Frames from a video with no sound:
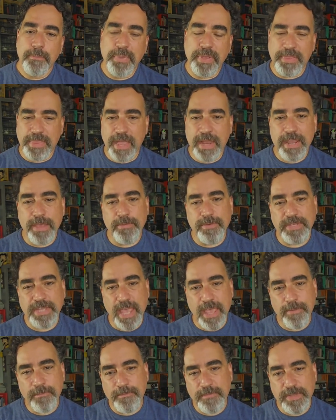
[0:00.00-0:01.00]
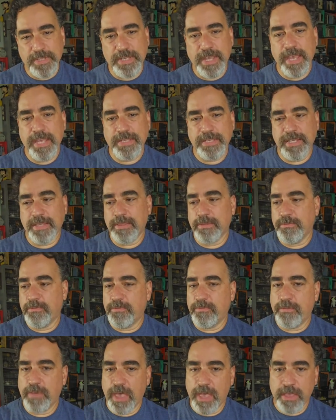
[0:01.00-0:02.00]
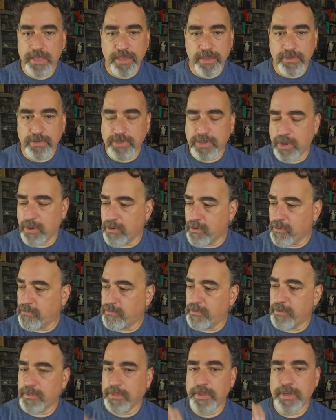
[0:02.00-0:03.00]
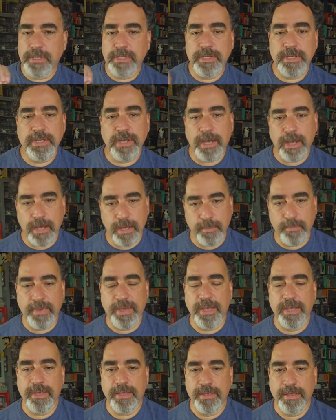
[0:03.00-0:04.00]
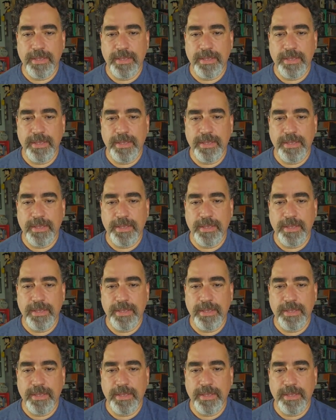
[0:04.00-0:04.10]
But that he was emphasizing the values over the dogma